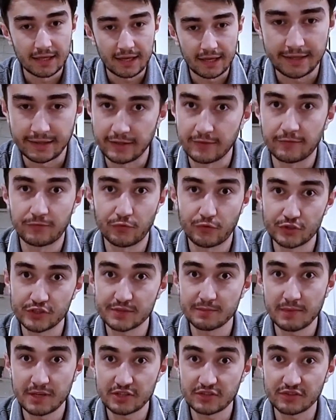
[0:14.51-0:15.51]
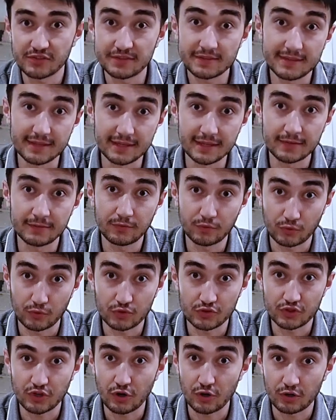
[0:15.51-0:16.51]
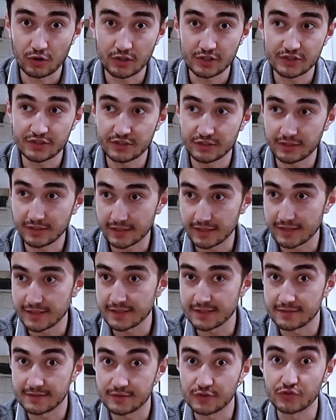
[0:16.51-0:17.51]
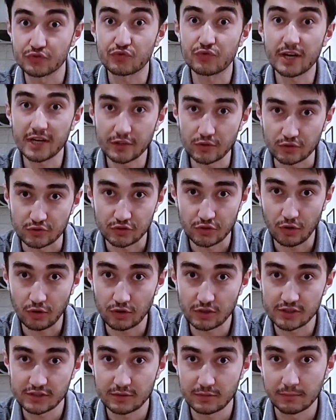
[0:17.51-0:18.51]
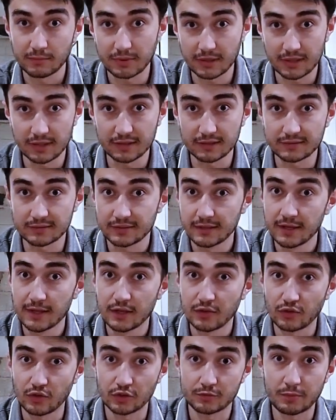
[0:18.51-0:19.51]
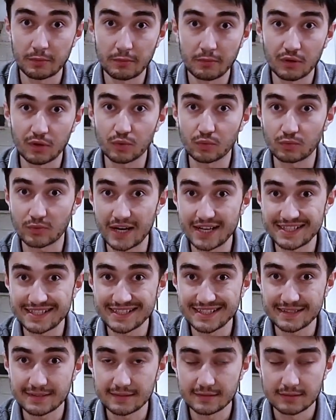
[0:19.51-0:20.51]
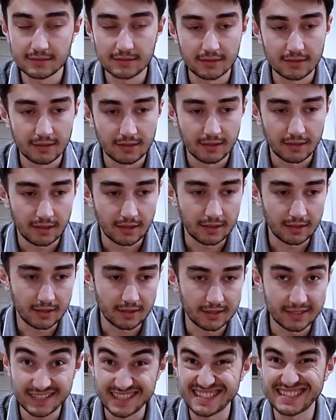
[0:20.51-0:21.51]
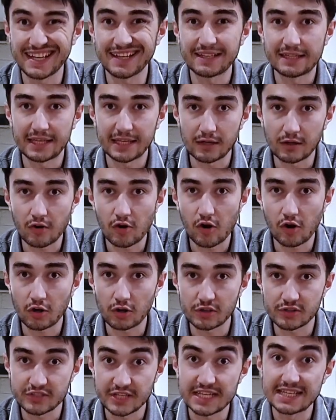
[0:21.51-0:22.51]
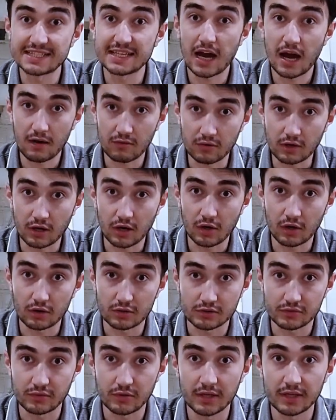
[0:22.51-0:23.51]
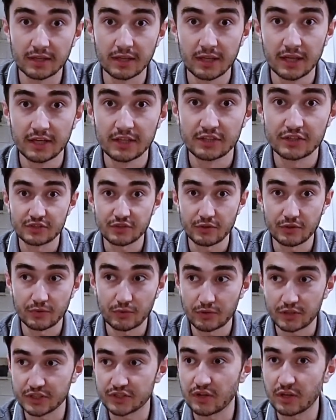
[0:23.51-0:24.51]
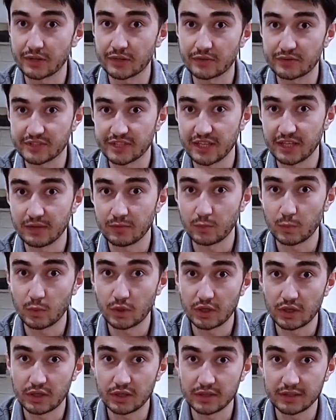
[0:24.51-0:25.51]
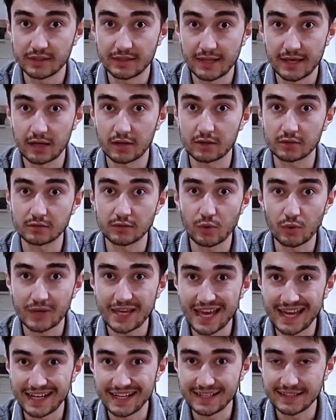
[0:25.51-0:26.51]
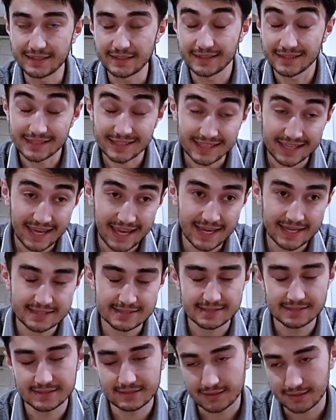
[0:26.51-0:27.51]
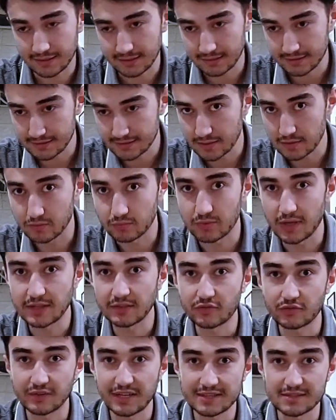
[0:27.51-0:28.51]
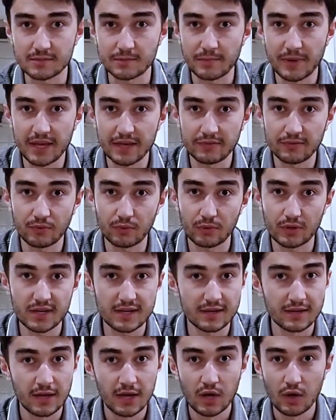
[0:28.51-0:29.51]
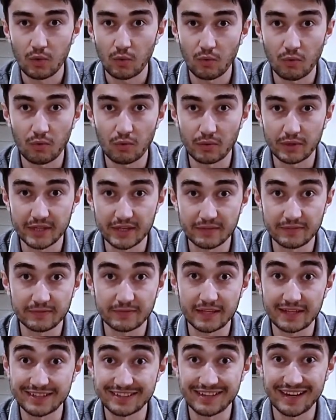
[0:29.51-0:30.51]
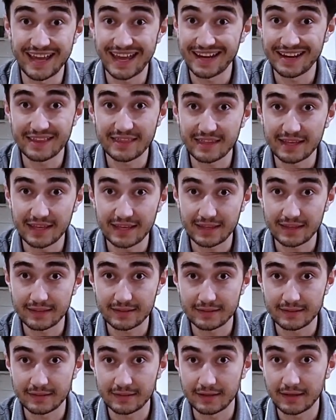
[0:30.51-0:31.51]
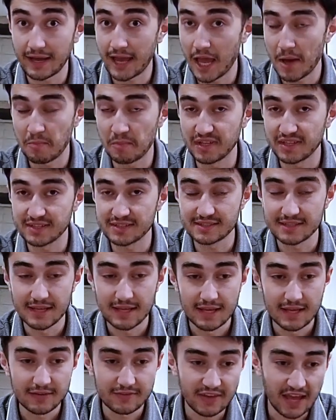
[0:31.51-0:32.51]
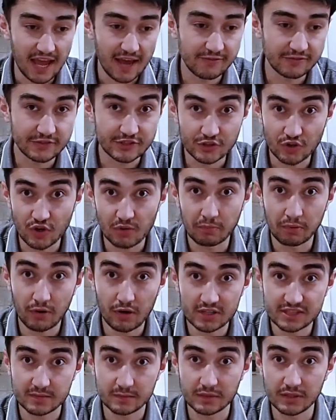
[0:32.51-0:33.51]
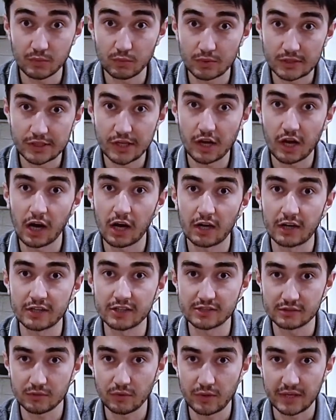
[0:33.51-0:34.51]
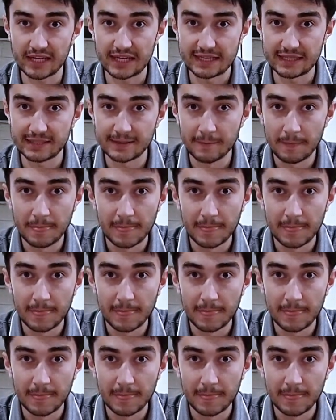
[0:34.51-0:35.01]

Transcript: And the first major thing for those cars is to track those cars, because those people who rent it, it is not their cars, it is our cars, right? So in order to understand where they are located in case the renter doesn't pay for it, or if anything happens, we have to know approximately where the car is located.